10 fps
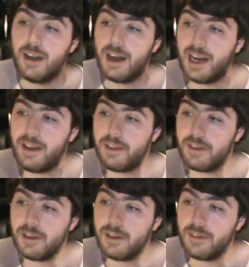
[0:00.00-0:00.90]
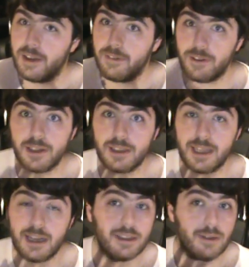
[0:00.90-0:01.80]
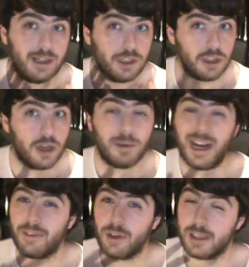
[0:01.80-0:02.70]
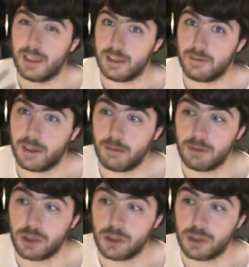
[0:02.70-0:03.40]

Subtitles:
And at first that is quite a shock, but after seeing the film,